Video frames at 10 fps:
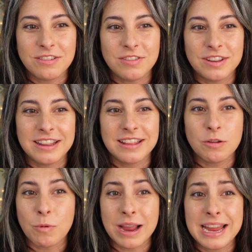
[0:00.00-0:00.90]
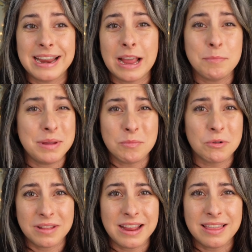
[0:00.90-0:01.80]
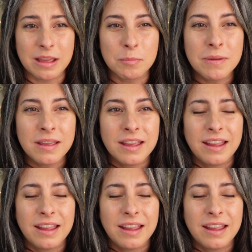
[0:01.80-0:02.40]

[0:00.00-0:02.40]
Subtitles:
and feeling like, why can't I be more like them?